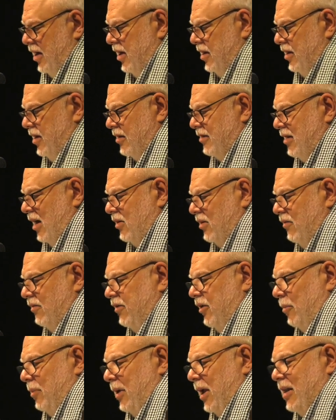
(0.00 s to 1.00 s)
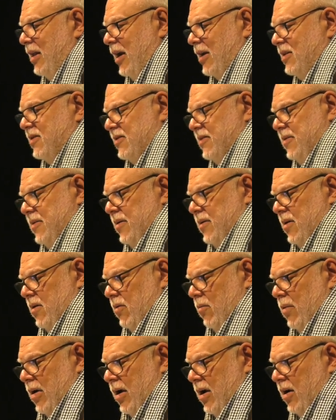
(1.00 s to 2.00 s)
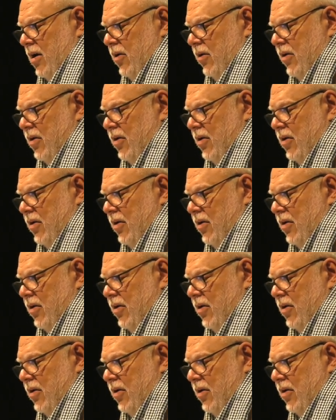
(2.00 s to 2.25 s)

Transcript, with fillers: in the town of Río Piedras, where